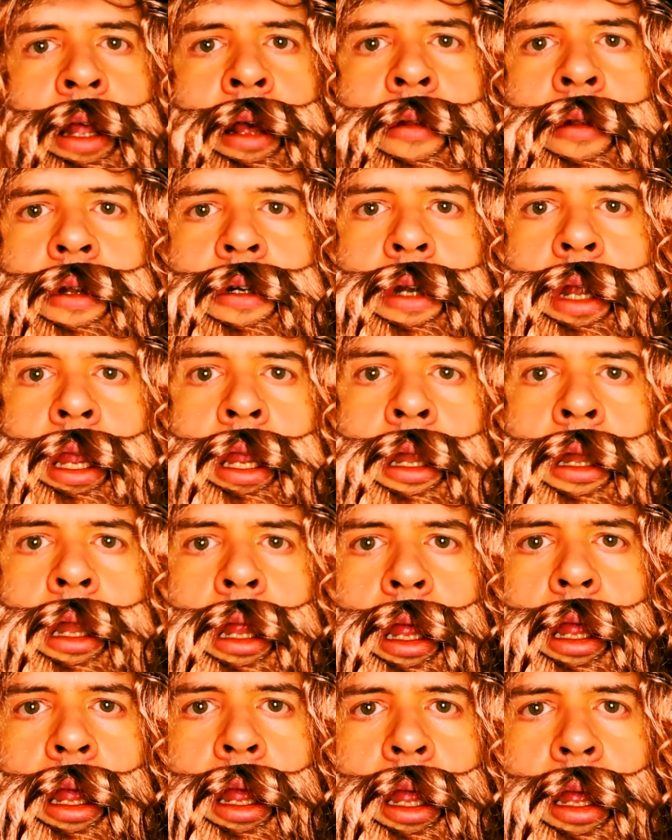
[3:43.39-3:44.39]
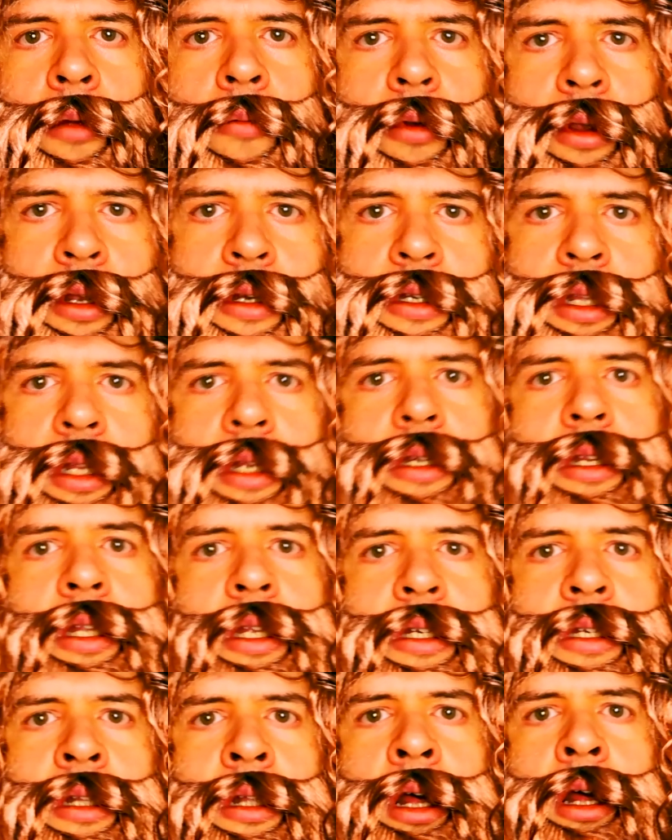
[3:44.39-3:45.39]
down the drain because of
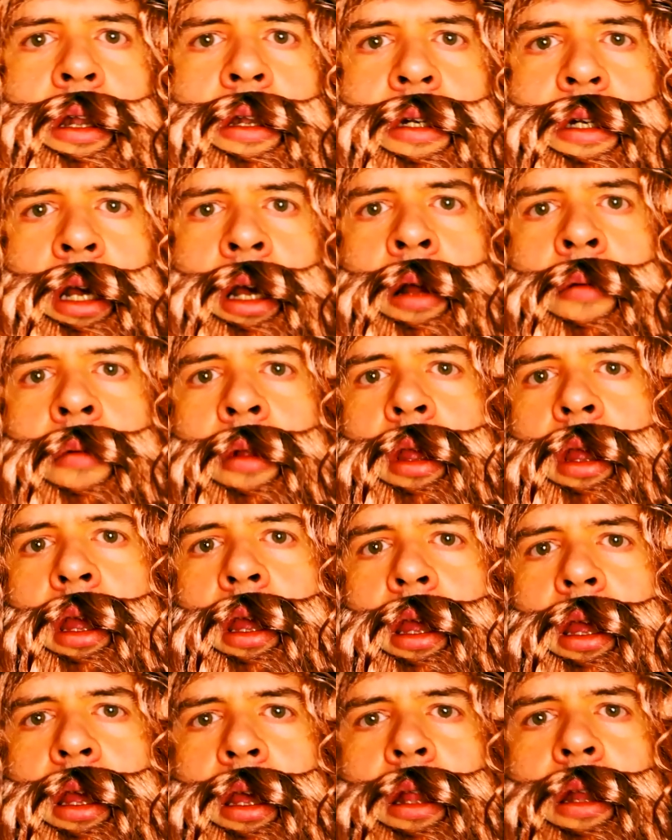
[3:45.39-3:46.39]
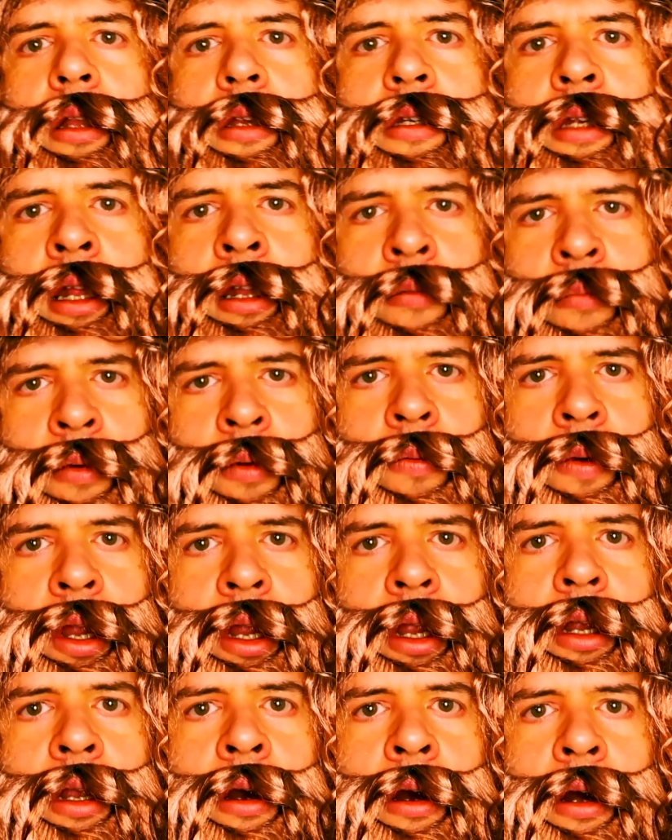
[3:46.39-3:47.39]
this nut job is sending me
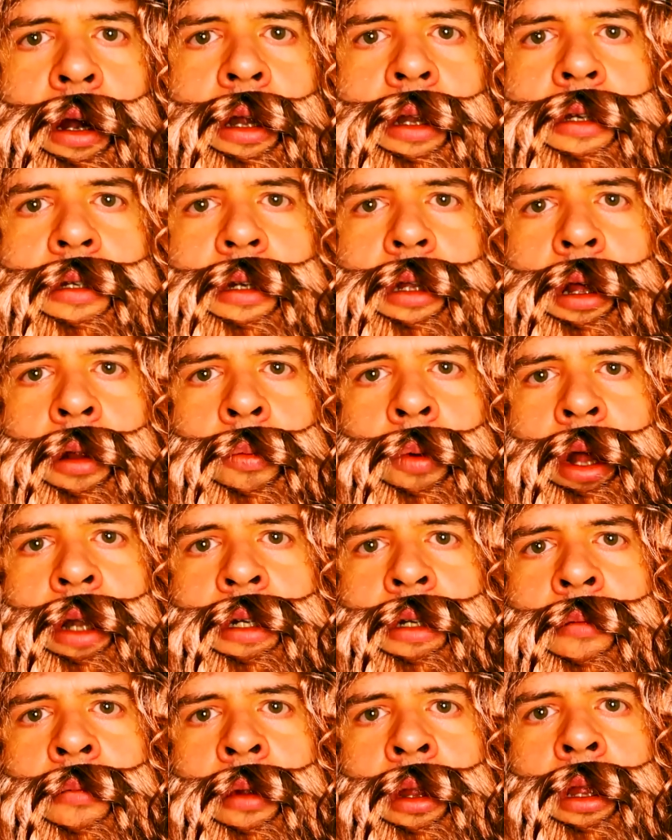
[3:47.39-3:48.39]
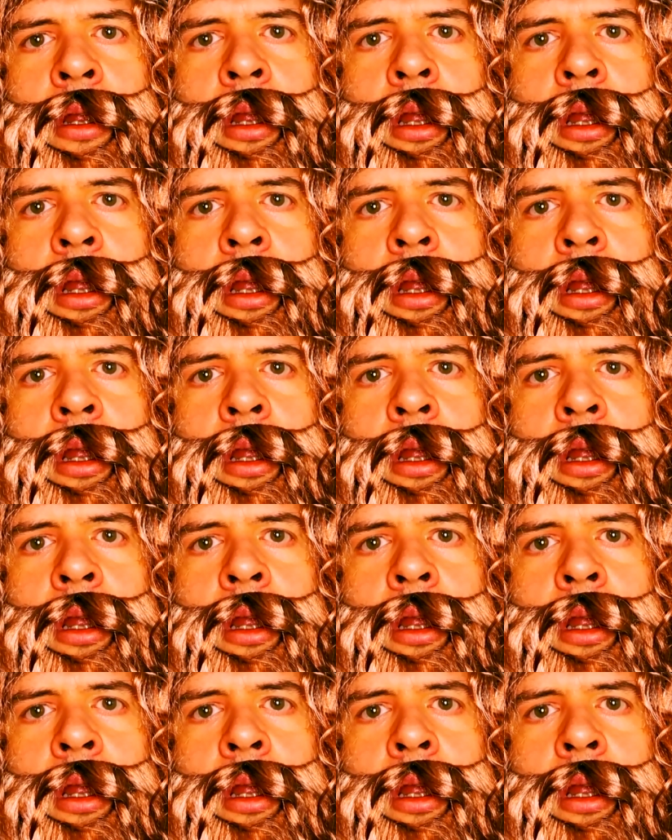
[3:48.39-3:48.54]
weird cards and watching me.